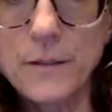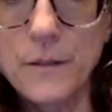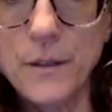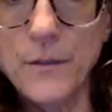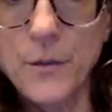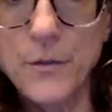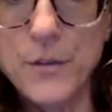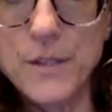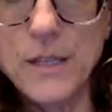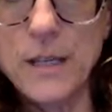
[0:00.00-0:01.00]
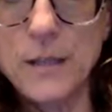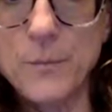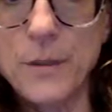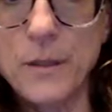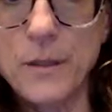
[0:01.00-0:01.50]
I don't even know if you can see it,
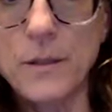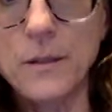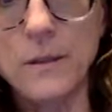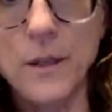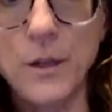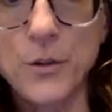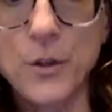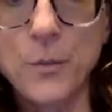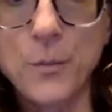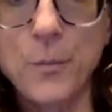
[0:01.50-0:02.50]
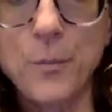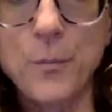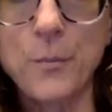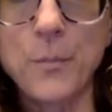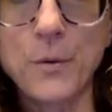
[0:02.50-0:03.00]
but you're going to
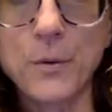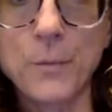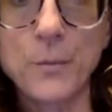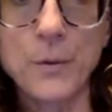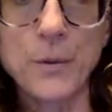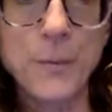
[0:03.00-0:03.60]
pull it